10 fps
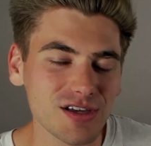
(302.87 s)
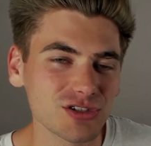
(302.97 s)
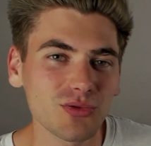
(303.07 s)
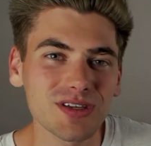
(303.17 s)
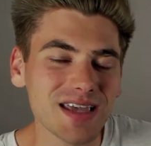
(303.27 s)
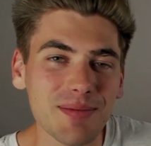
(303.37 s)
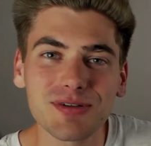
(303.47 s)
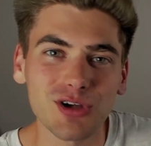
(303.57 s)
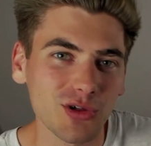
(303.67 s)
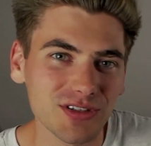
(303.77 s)
So this
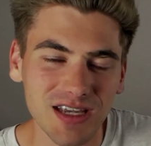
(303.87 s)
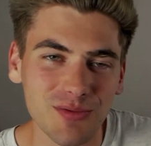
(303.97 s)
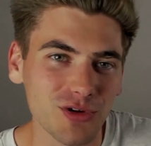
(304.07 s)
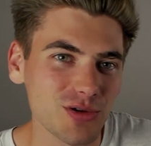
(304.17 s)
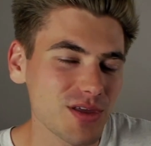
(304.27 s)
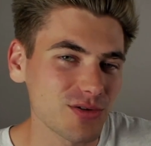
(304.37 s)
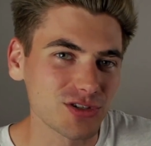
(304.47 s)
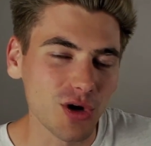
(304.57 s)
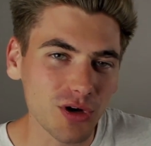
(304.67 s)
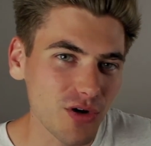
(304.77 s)
happens all the time where you either
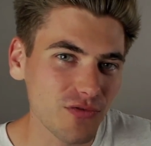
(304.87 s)
don't go